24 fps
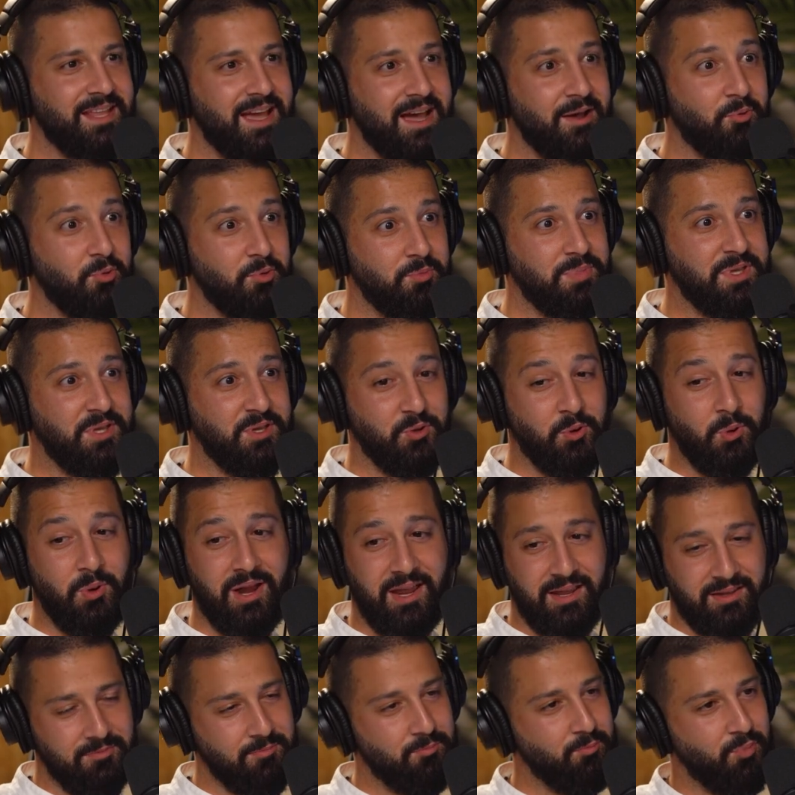That would be
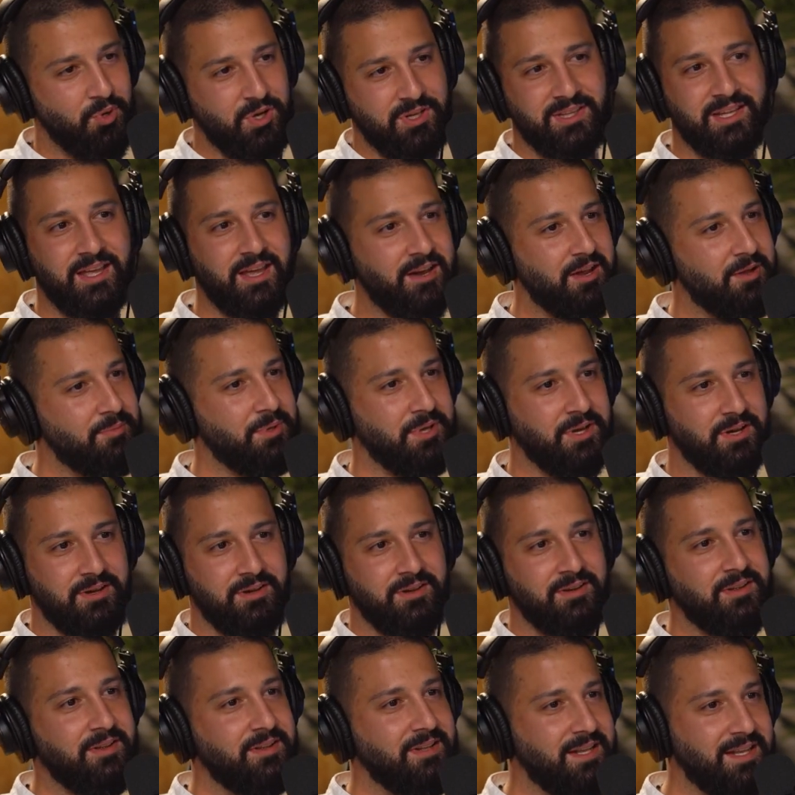great. Bring that up
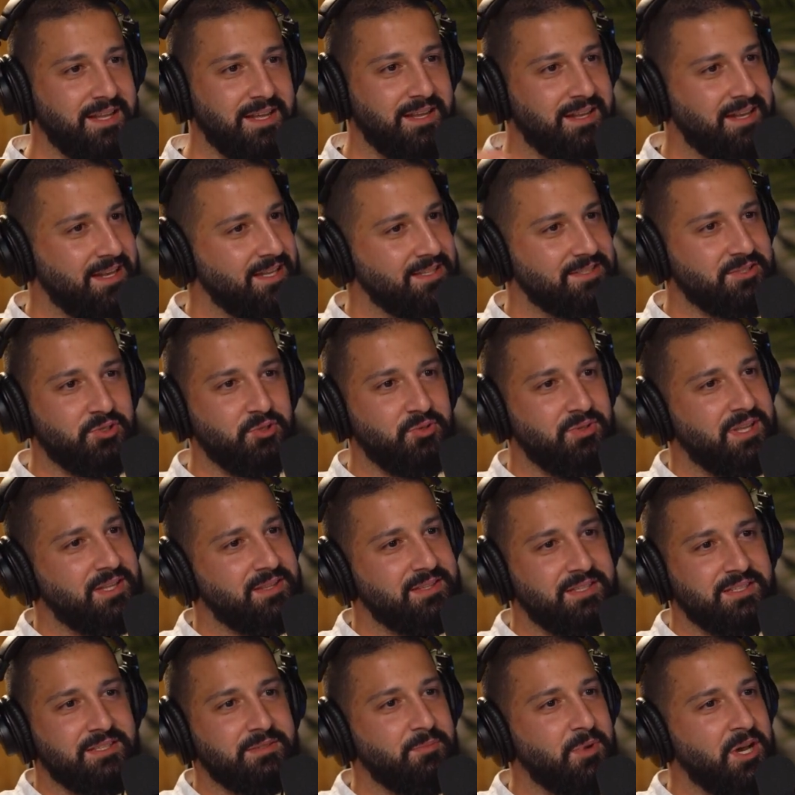here. Yeah. Let's do
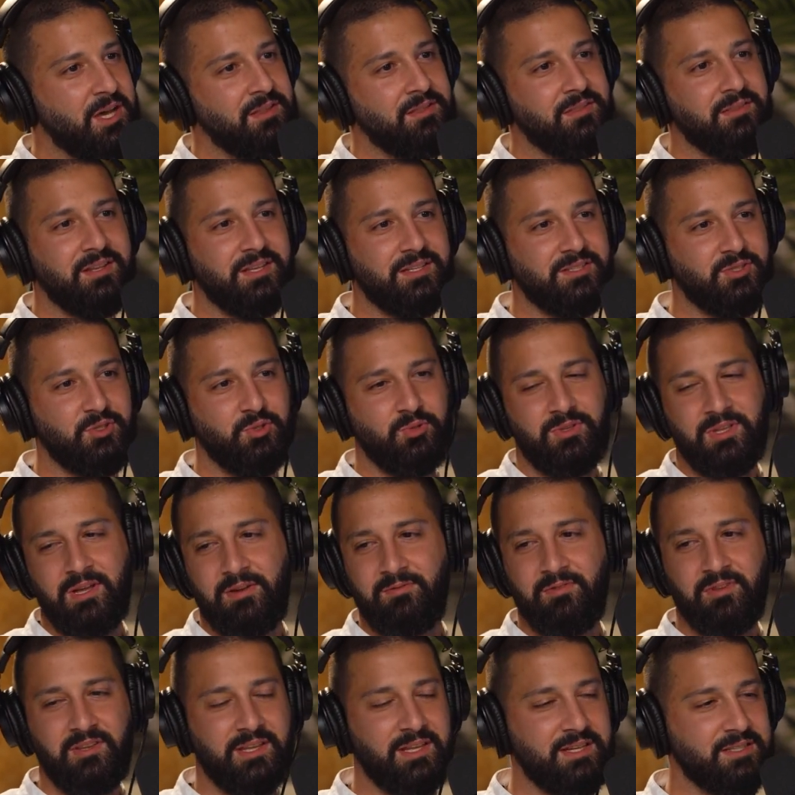that this month. Let's do
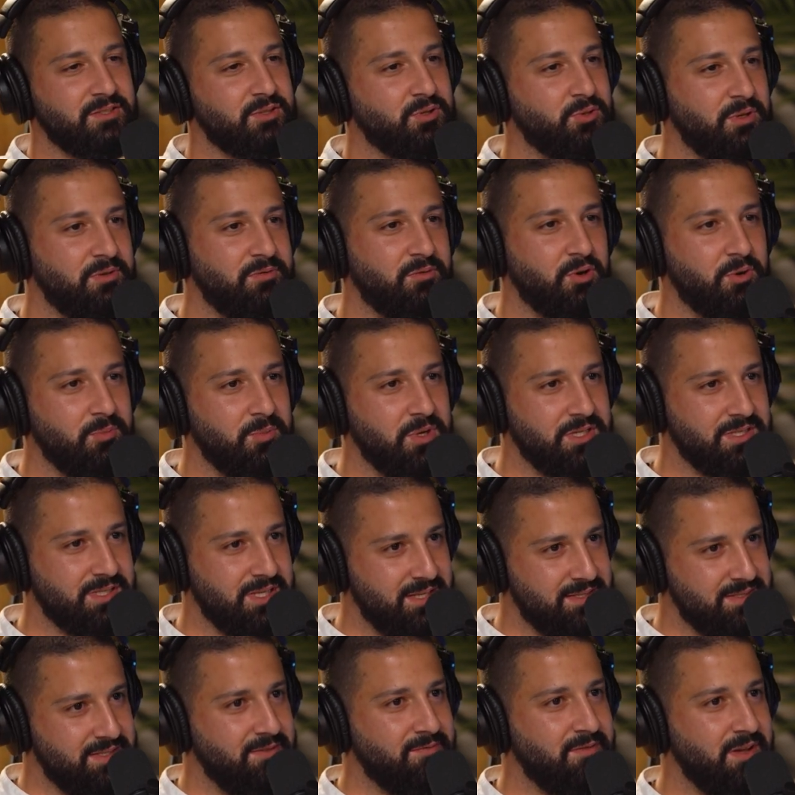that for the next 3-4
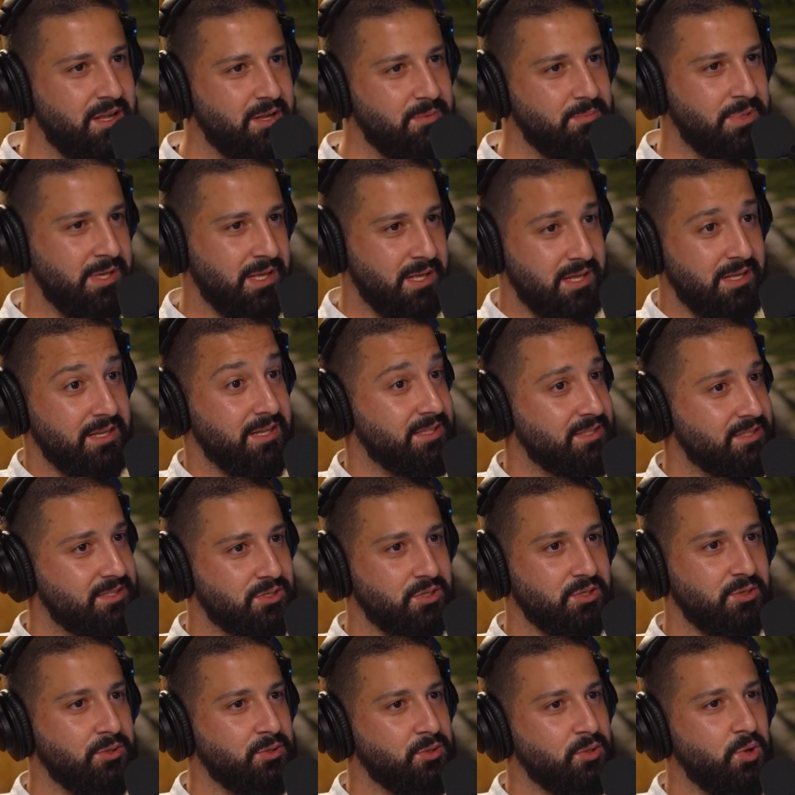months. Let's develop it and
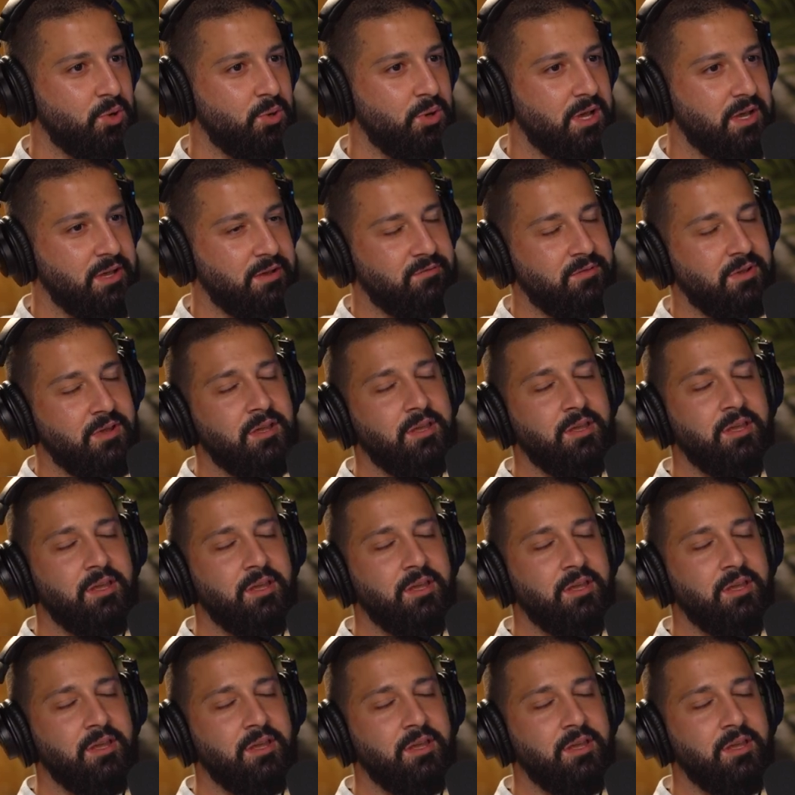let's go live.